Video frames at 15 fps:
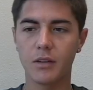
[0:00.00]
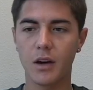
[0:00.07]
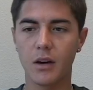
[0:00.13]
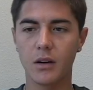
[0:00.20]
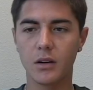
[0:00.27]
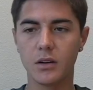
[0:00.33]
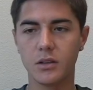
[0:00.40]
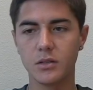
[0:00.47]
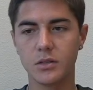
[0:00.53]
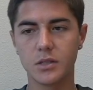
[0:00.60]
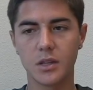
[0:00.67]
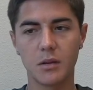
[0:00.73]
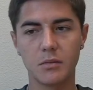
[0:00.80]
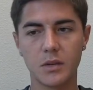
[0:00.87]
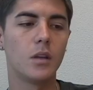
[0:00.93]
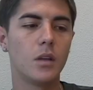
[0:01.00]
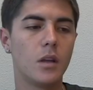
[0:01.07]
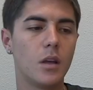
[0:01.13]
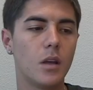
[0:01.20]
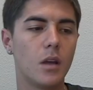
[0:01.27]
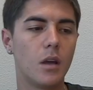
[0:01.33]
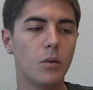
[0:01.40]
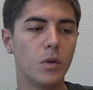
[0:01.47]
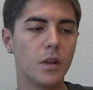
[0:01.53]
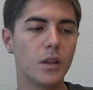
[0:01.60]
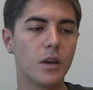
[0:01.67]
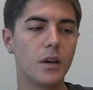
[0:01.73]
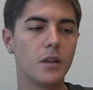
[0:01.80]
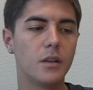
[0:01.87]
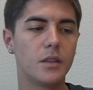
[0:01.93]
out or do something. One of
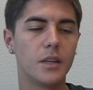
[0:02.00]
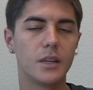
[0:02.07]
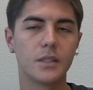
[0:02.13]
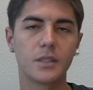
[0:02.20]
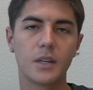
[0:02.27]
the other things